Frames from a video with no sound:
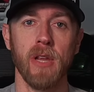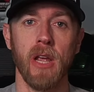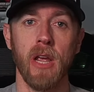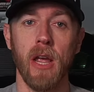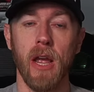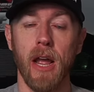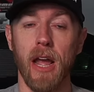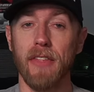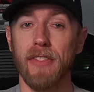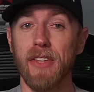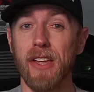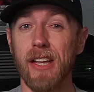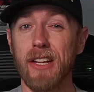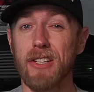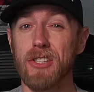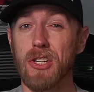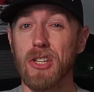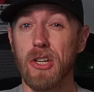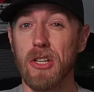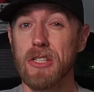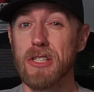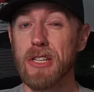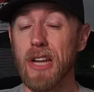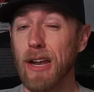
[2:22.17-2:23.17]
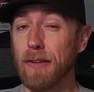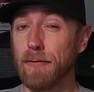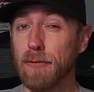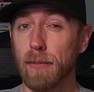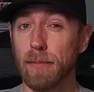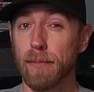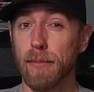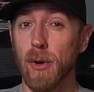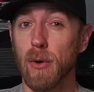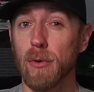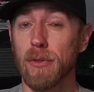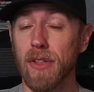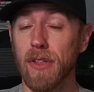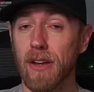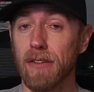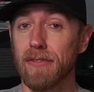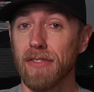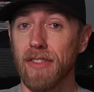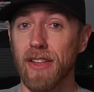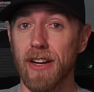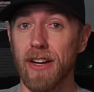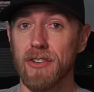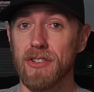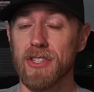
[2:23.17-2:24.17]
I think it's a good sign for both
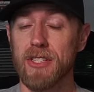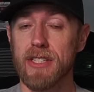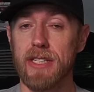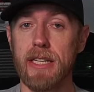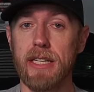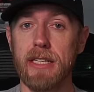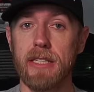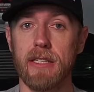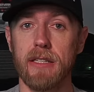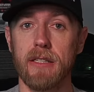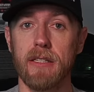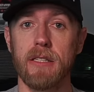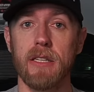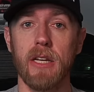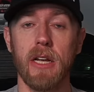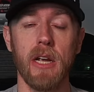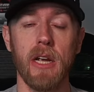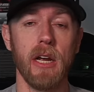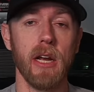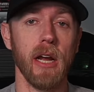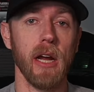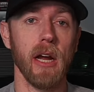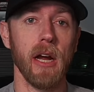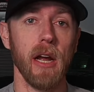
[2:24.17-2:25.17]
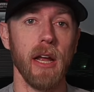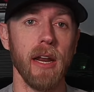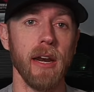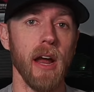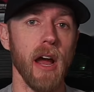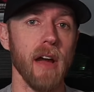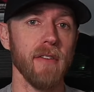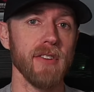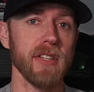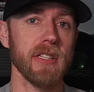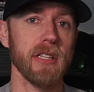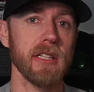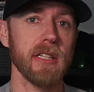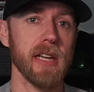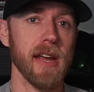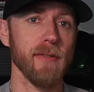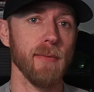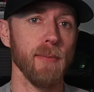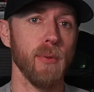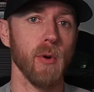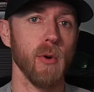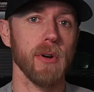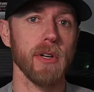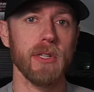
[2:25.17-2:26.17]
of their seasons. And obviously,
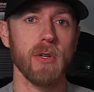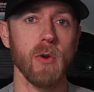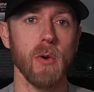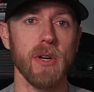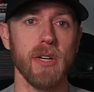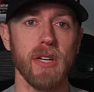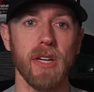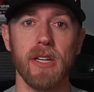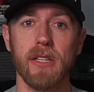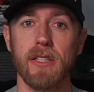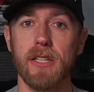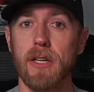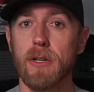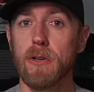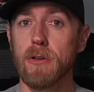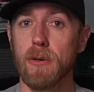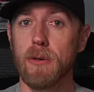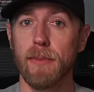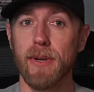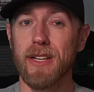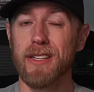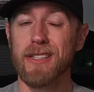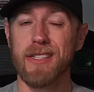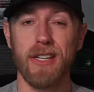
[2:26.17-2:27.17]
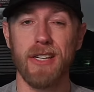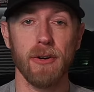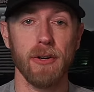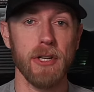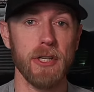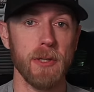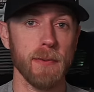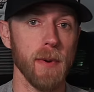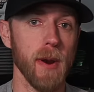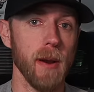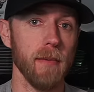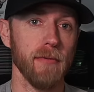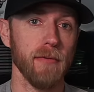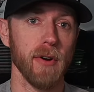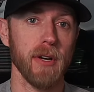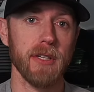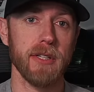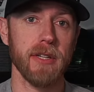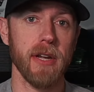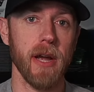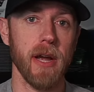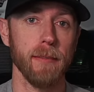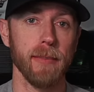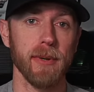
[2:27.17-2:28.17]
Davenport is going to continue to be a serious problem for
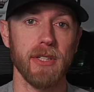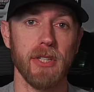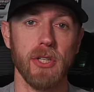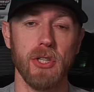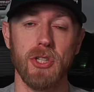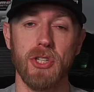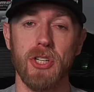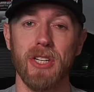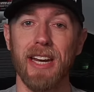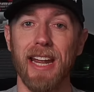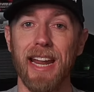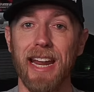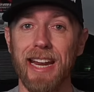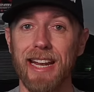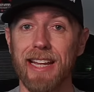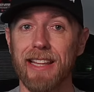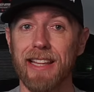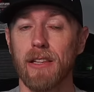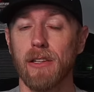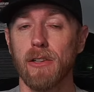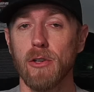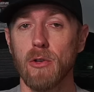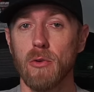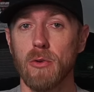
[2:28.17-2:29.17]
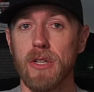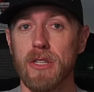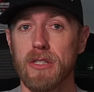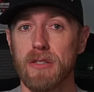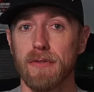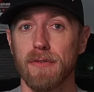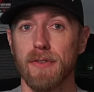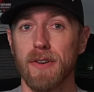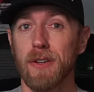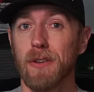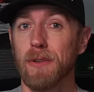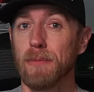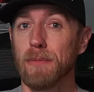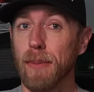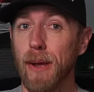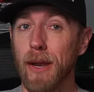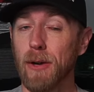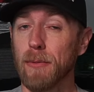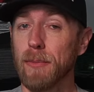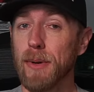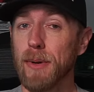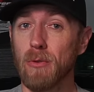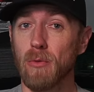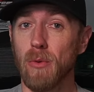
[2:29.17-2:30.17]
his competition, and the Lucas field
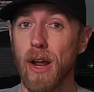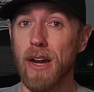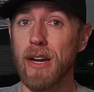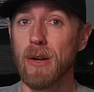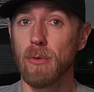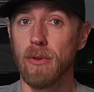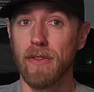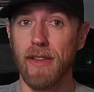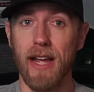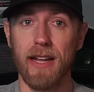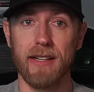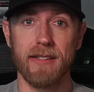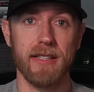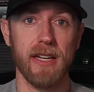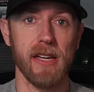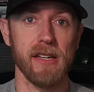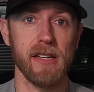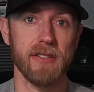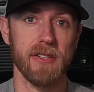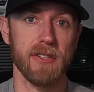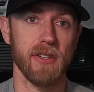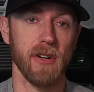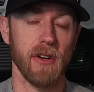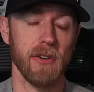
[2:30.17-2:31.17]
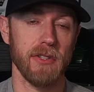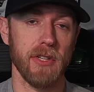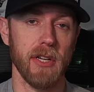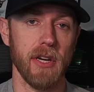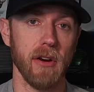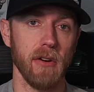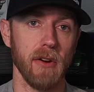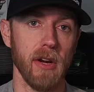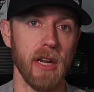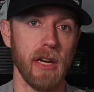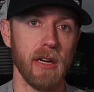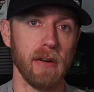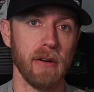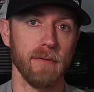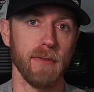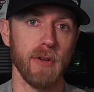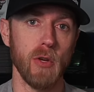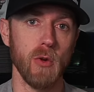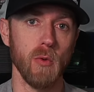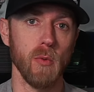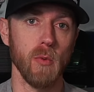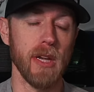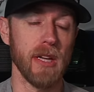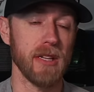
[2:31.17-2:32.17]
better be ready when that season starts here in a
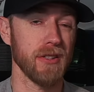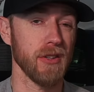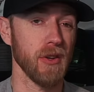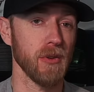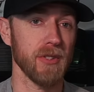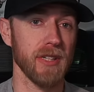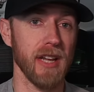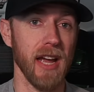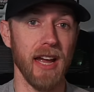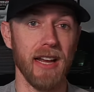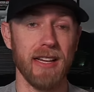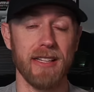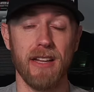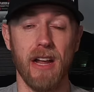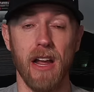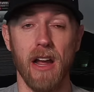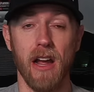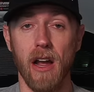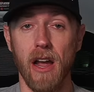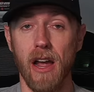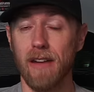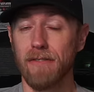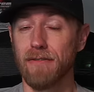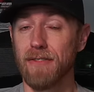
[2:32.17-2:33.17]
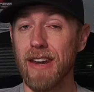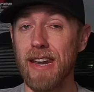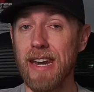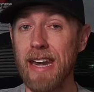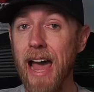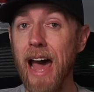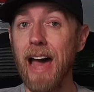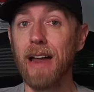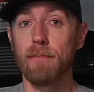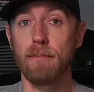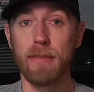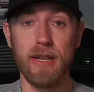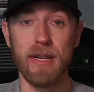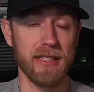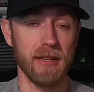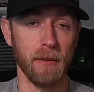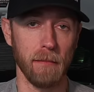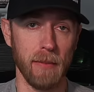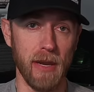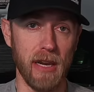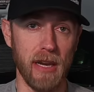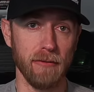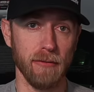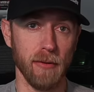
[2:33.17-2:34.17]
few weeks. Those guys have not missed a
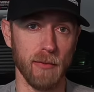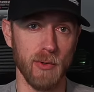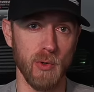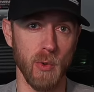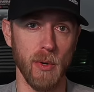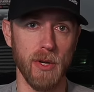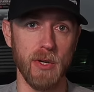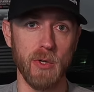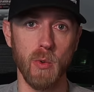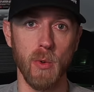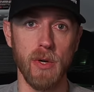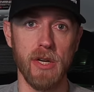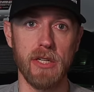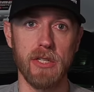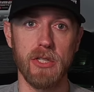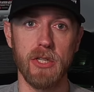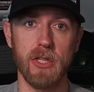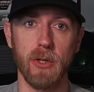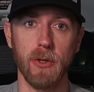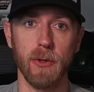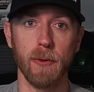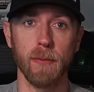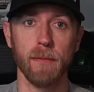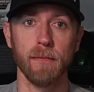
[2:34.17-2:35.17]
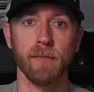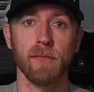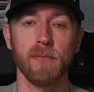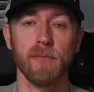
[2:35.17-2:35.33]
beat from 2022.